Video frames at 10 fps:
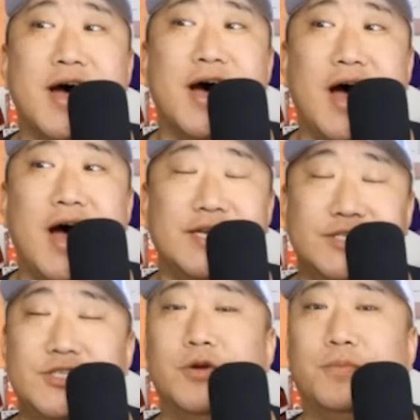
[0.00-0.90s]

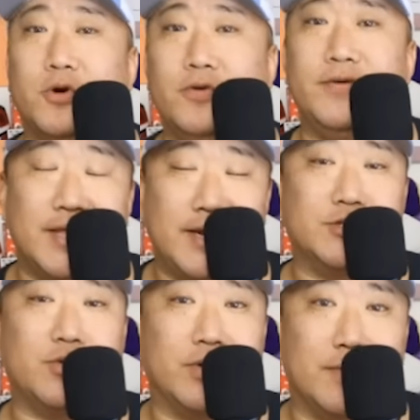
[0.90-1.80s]
is still proving that
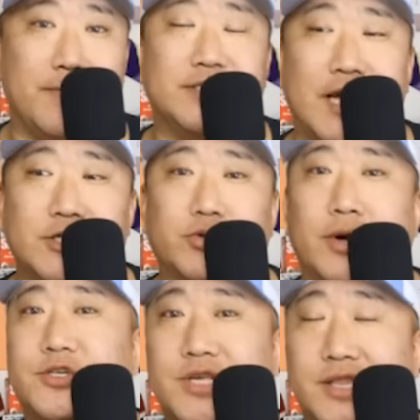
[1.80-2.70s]
he's one of the best edge
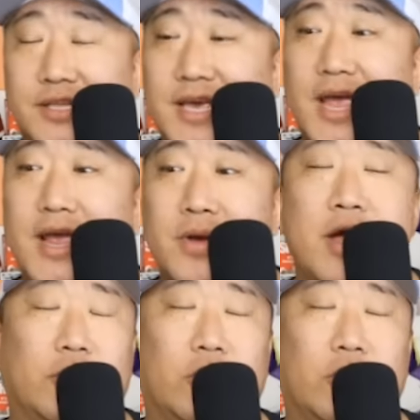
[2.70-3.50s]
rushers in the game,